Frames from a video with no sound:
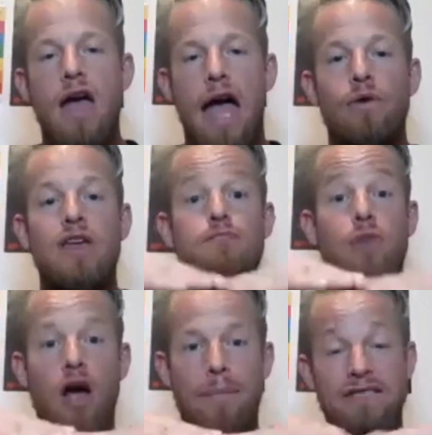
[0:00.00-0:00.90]
And we can
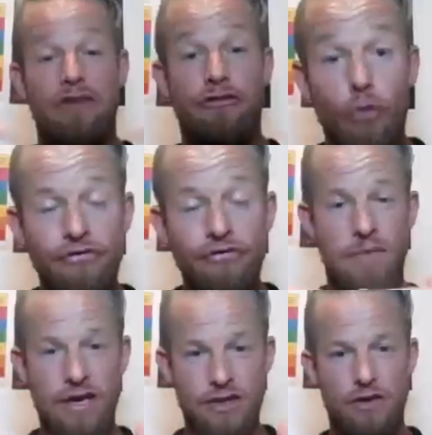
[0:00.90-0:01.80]
bypass the 4th dimension,